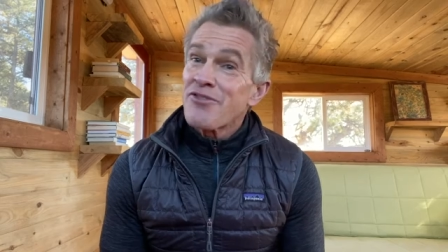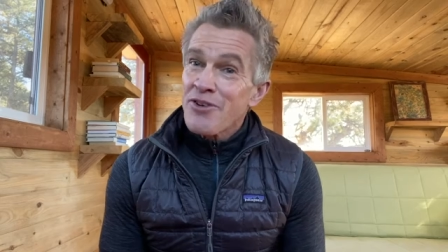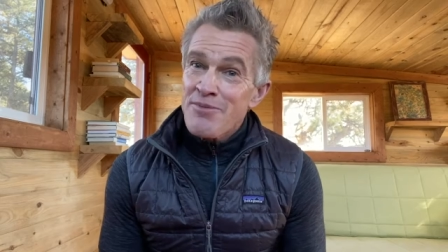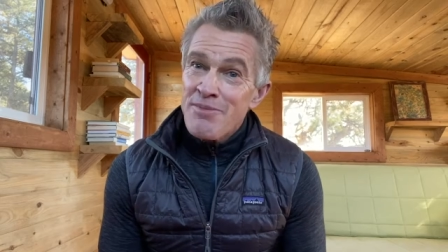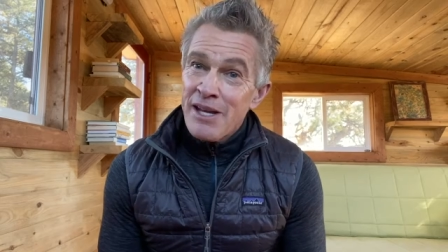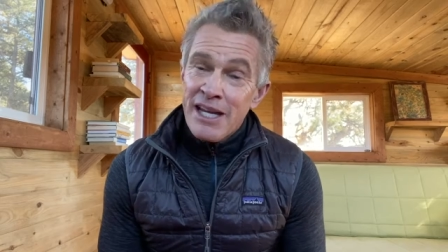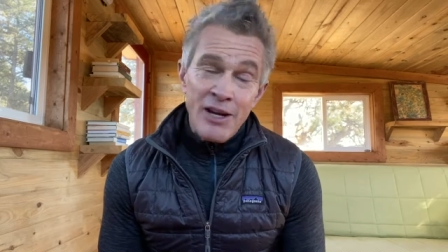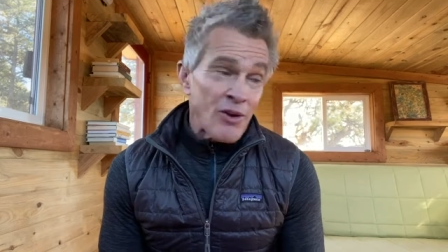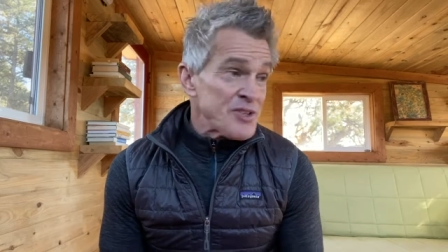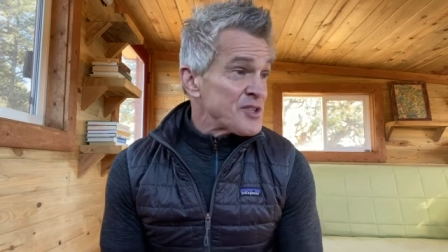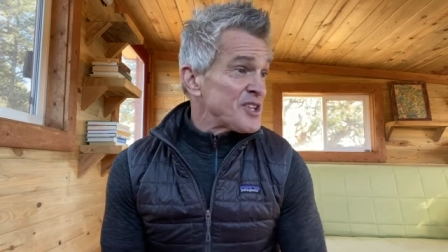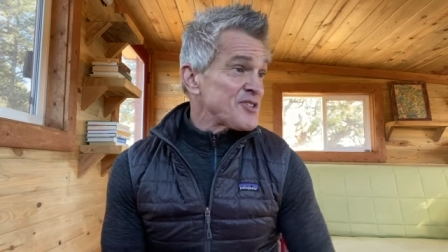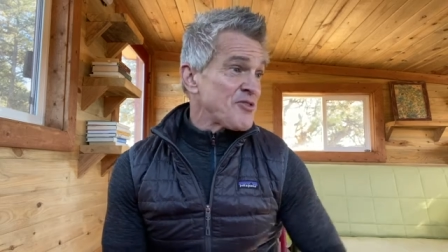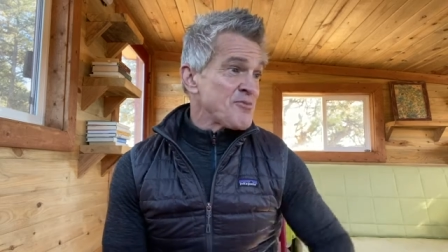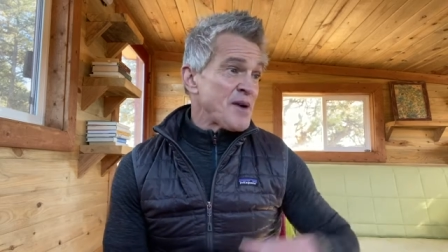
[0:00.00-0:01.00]
for me, or it's
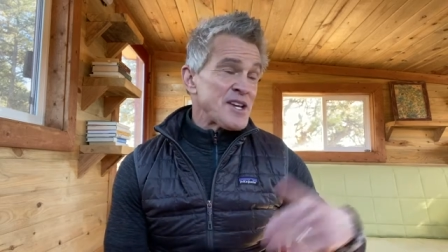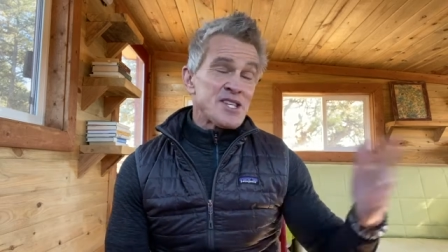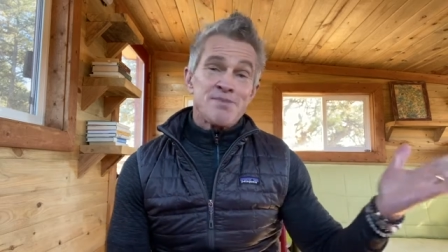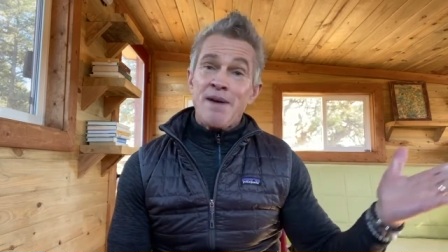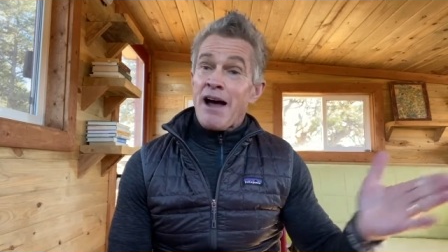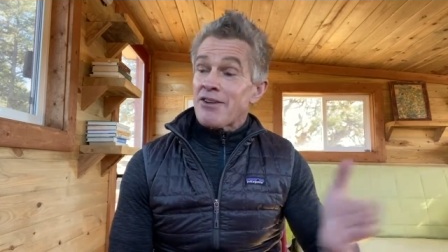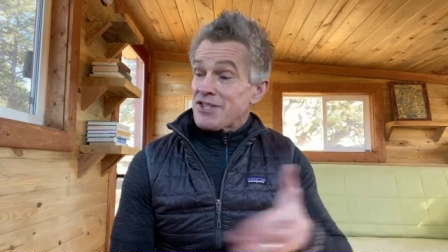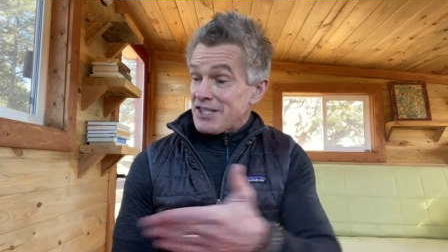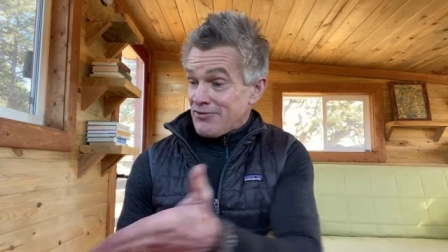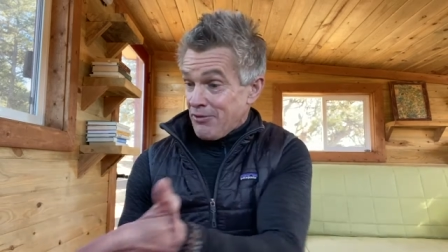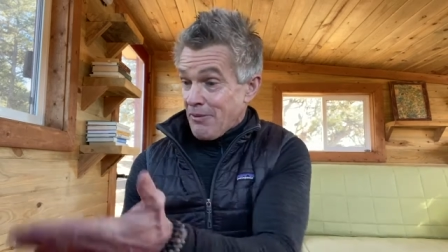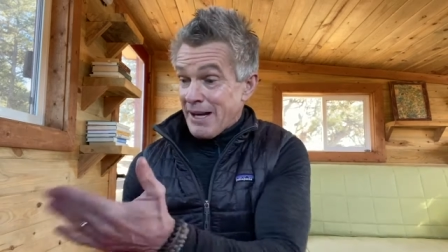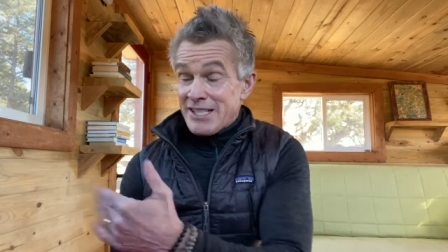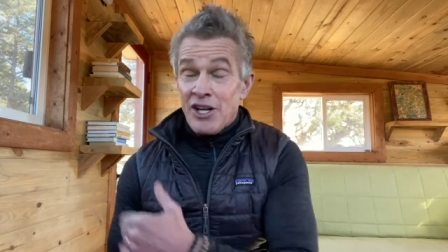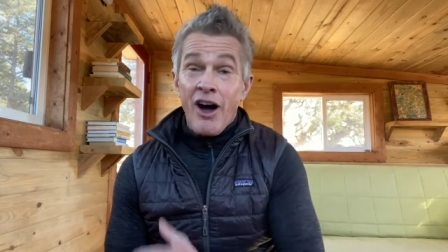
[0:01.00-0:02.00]
just for my spouse, it's for
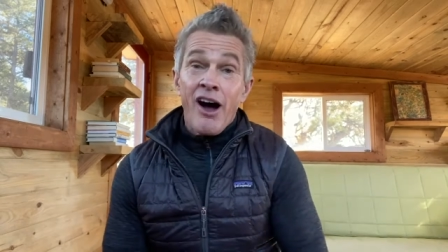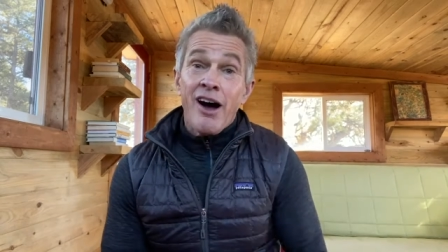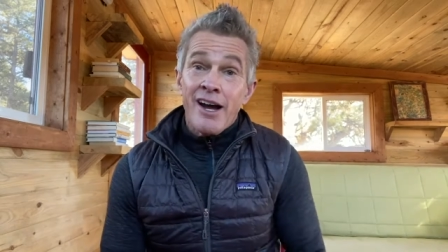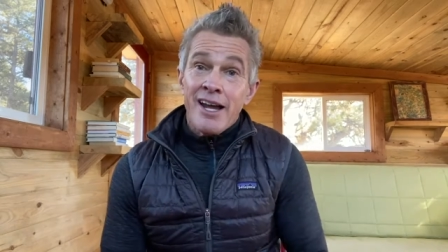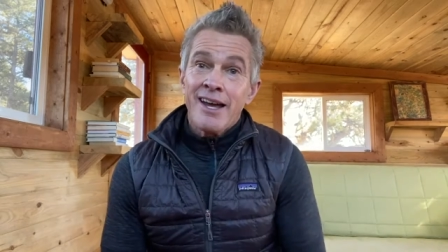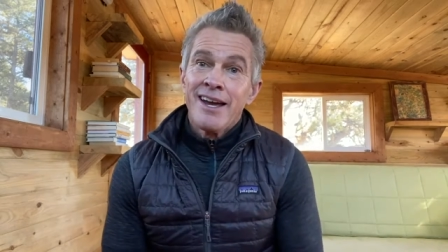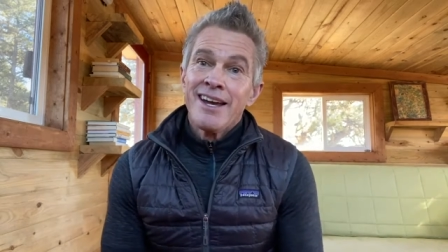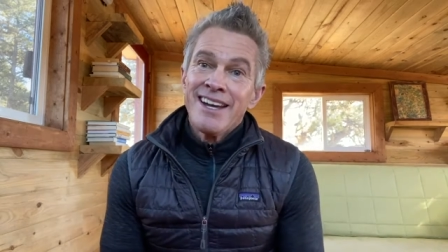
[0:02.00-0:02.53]
my dog.